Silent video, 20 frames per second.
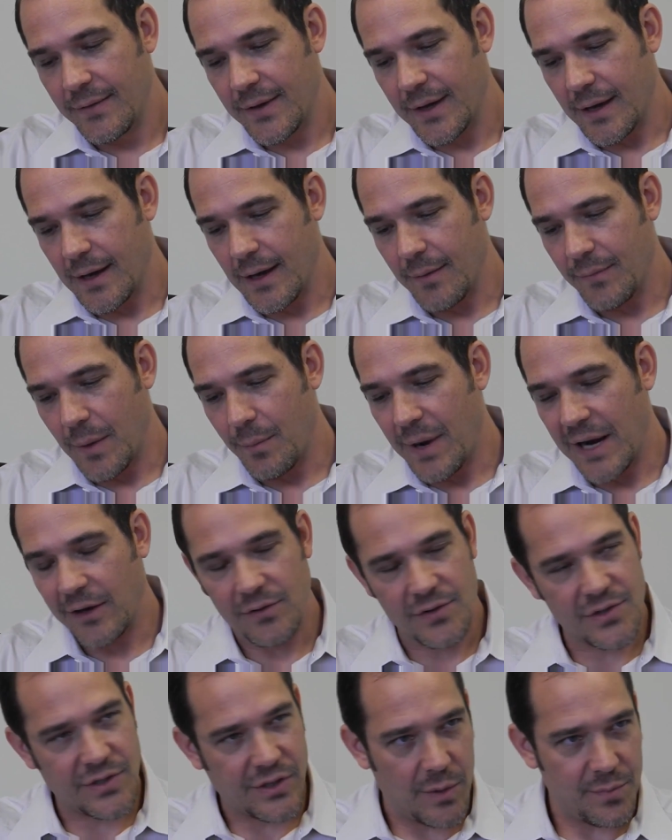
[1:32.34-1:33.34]
a
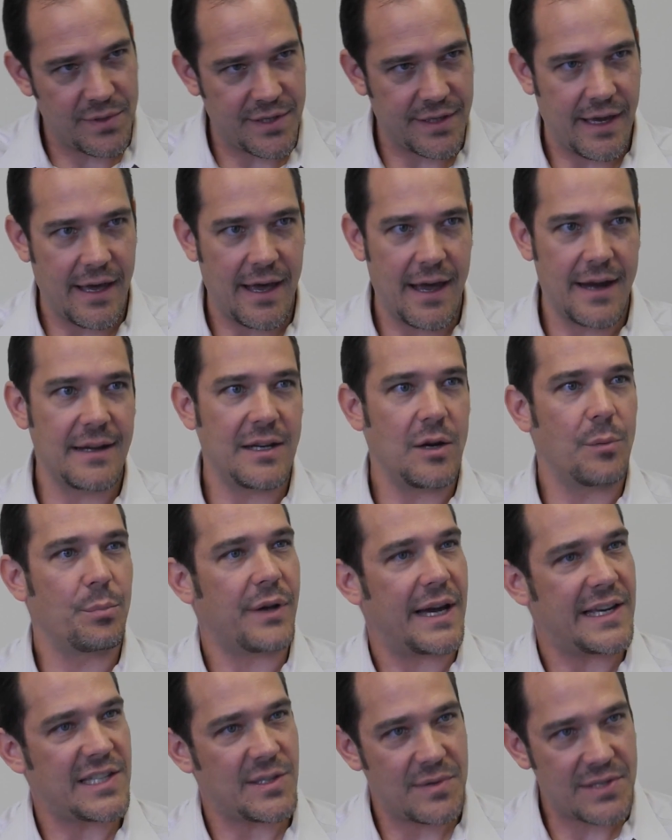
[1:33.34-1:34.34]
microscope slide and you
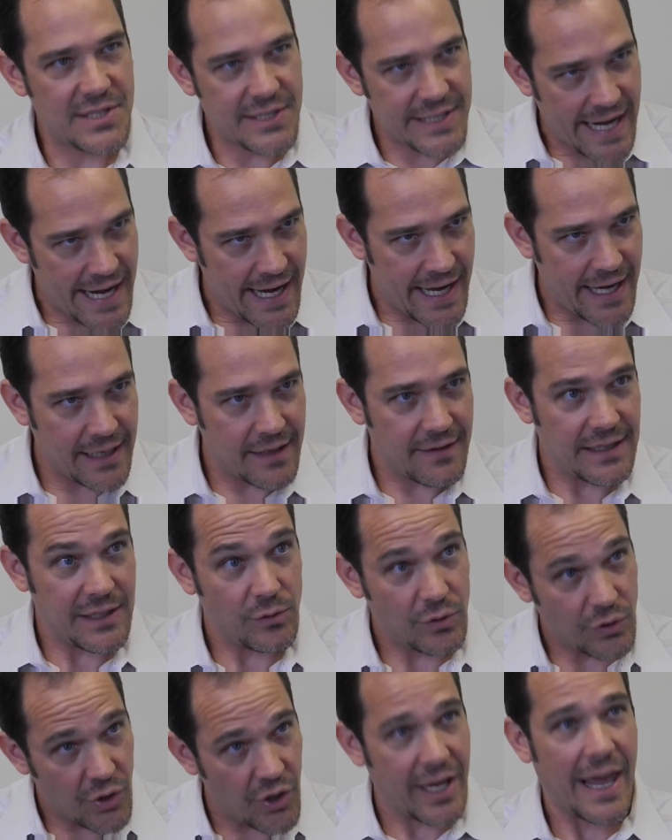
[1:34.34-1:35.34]
apply some stain and then
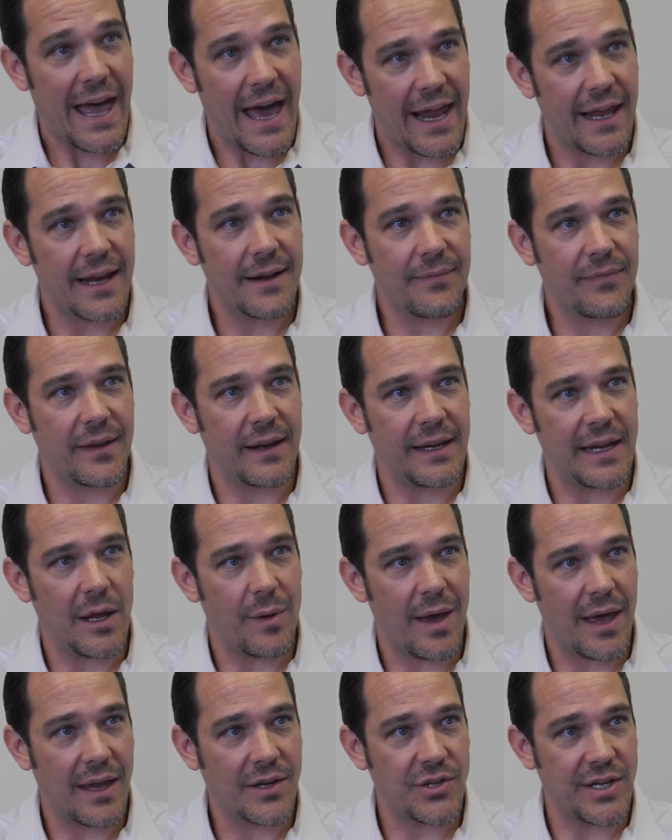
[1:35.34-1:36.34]
you look at it and you
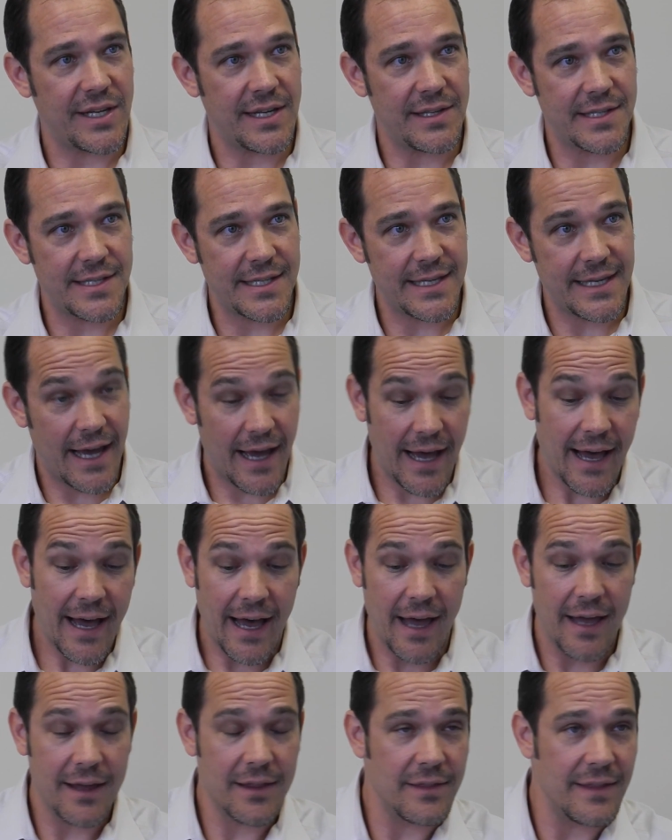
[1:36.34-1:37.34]
actually can see,
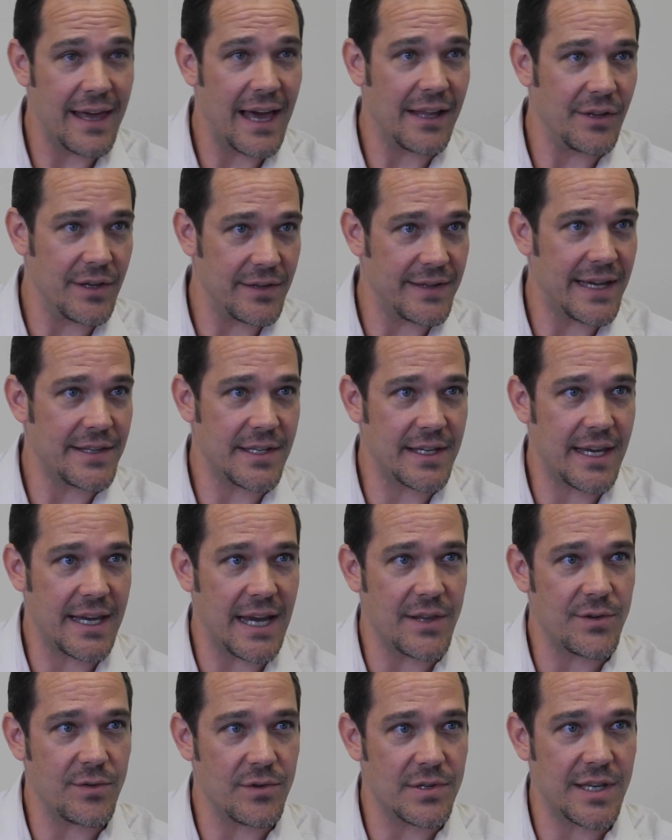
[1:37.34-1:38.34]
aha, that's a
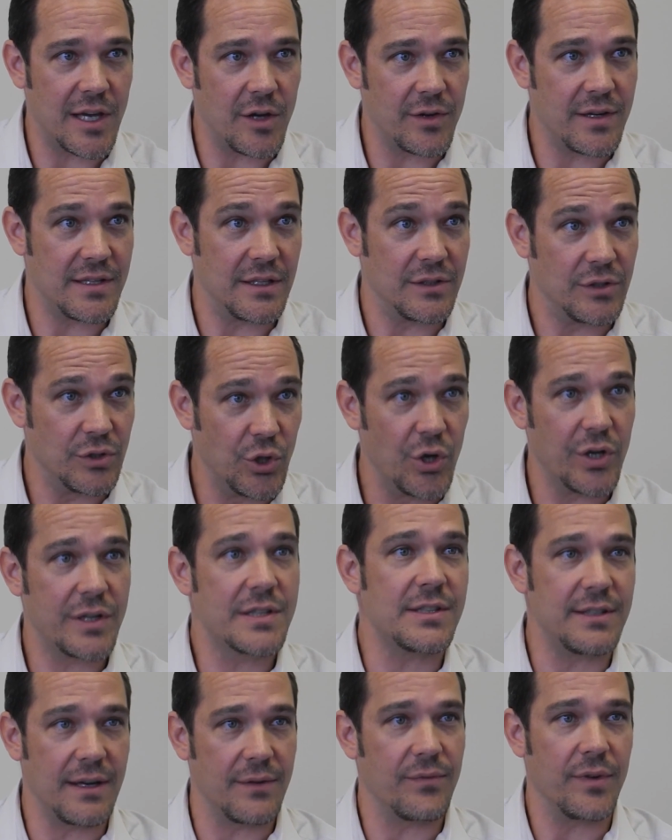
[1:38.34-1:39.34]
cancer cell because it
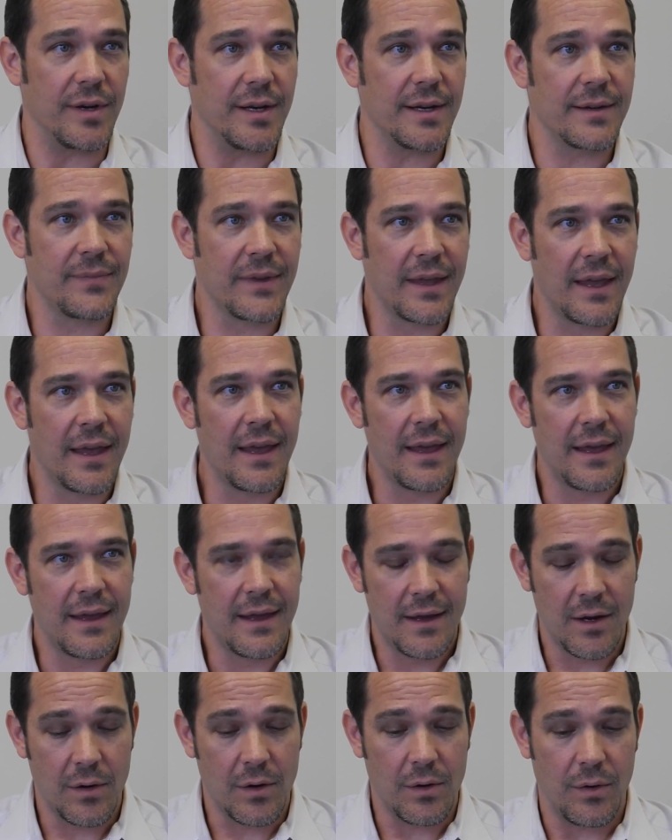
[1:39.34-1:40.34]
looks different. Mm-hmm.
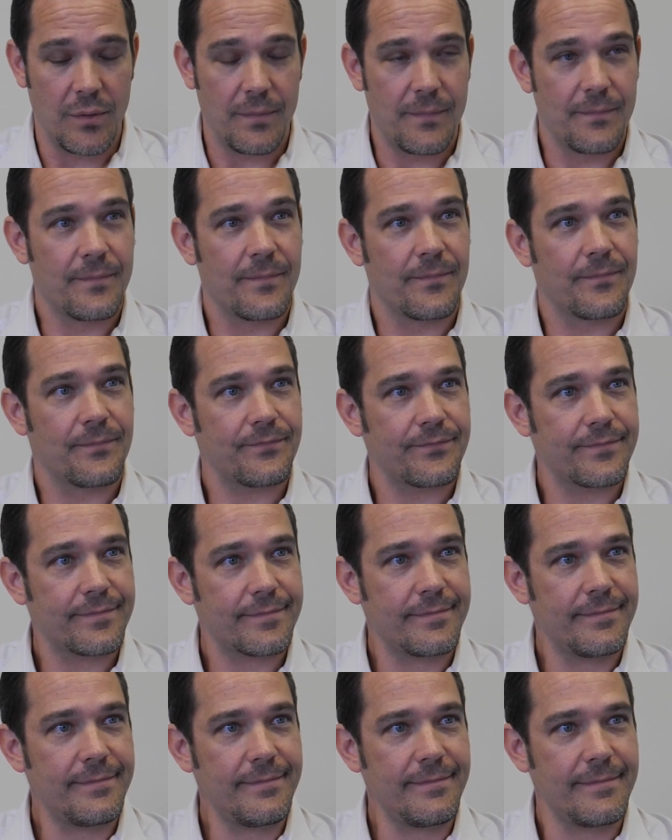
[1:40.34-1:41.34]
Plus we hear about the
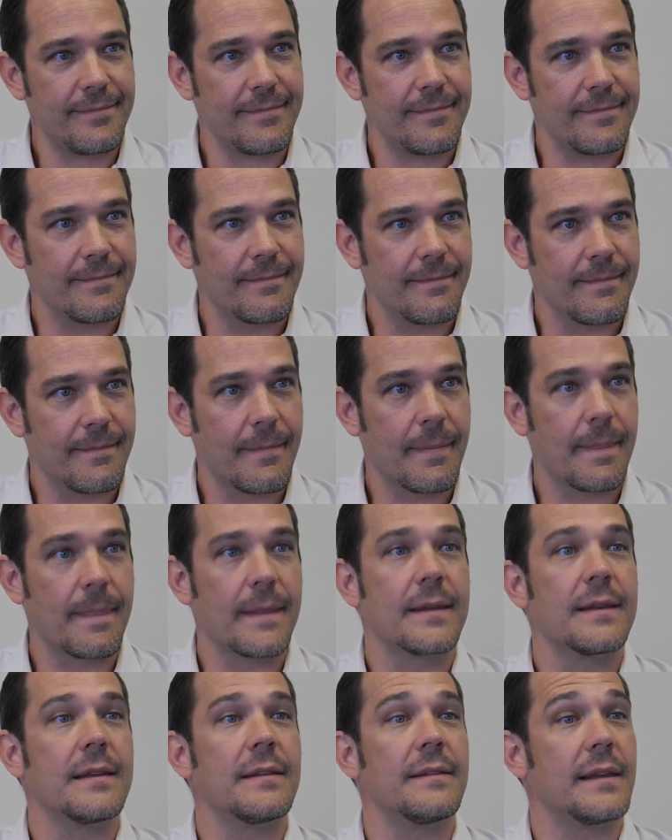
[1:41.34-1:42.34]
heterogeneity of
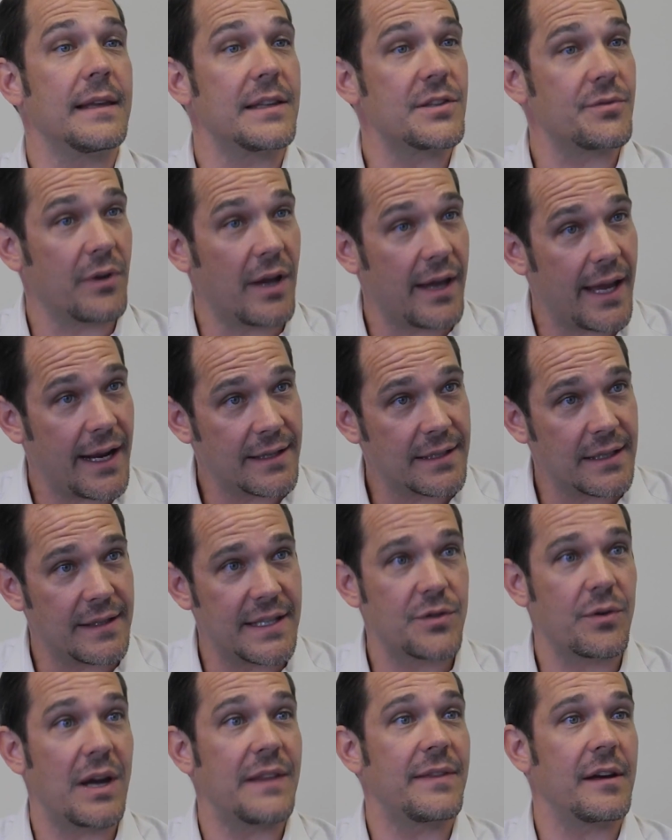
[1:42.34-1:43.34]
cancer. That's right.
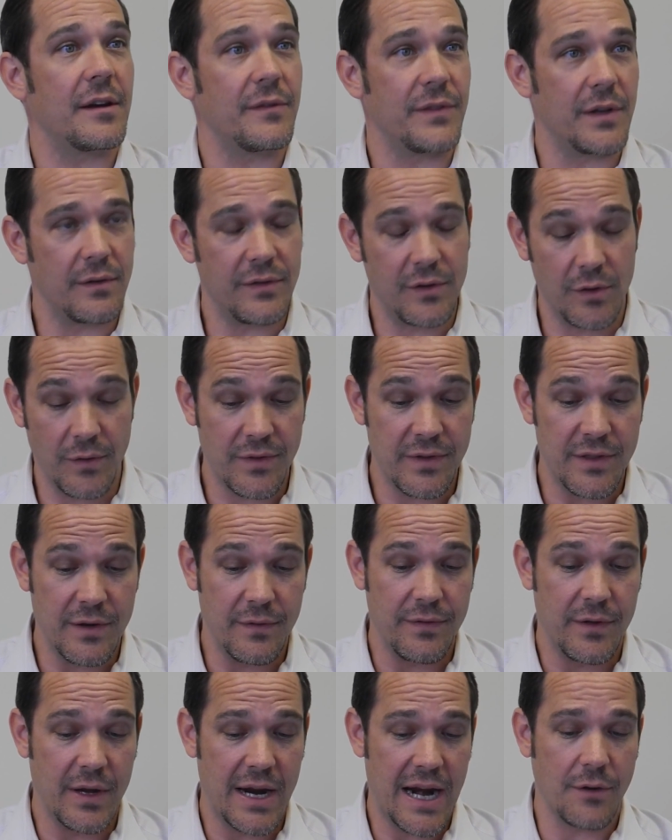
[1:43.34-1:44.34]
That's right.
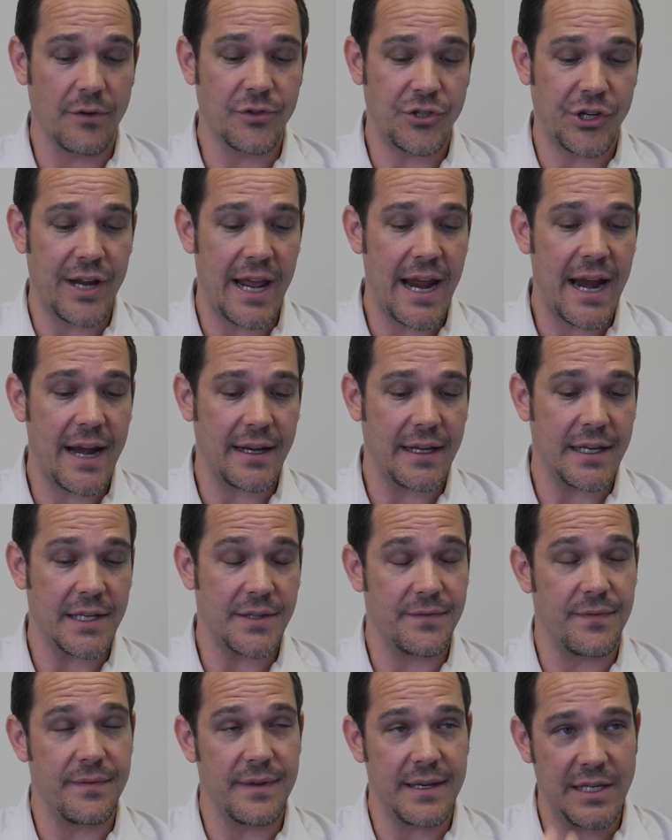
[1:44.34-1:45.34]
The heterogeneity
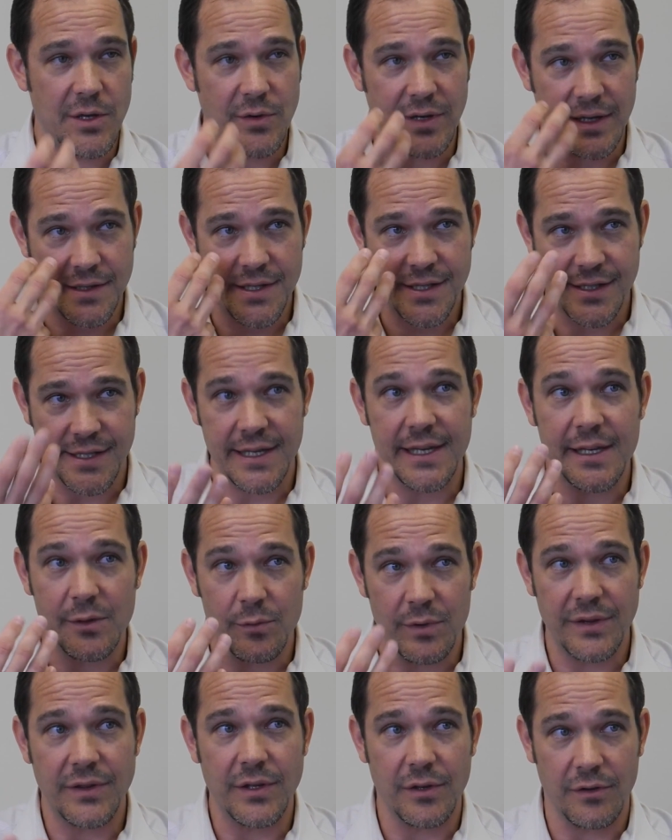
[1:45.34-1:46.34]
is you can see
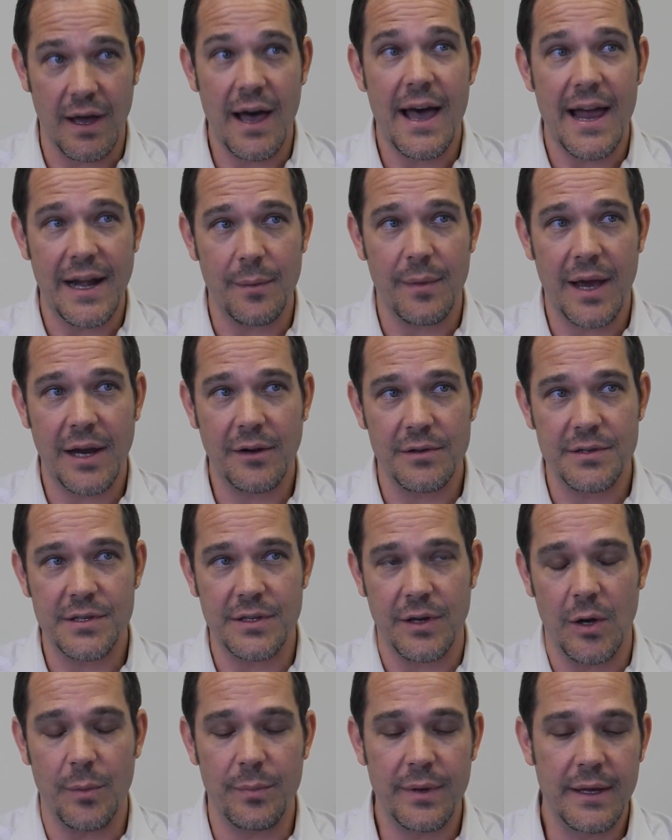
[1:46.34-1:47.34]
with your eye in a
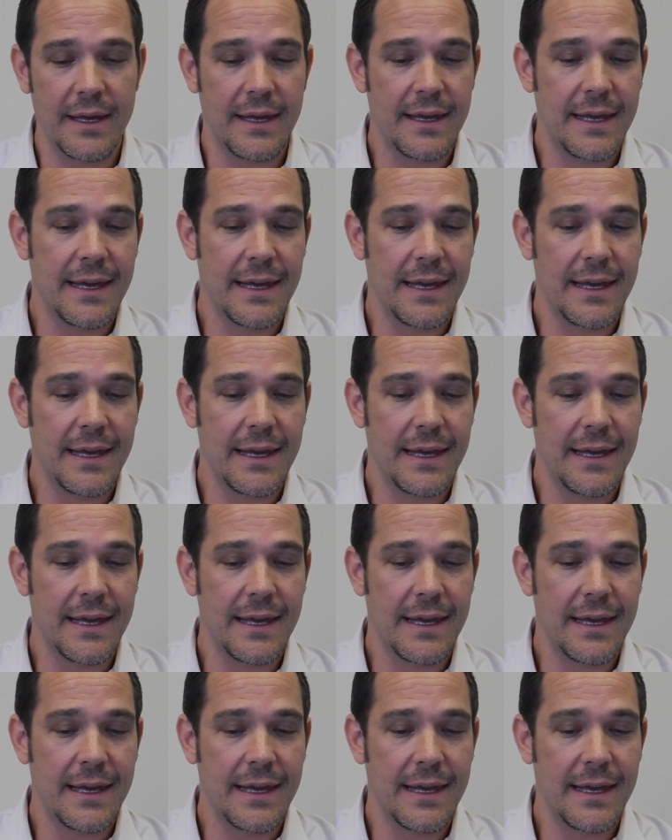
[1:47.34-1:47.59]
microscope.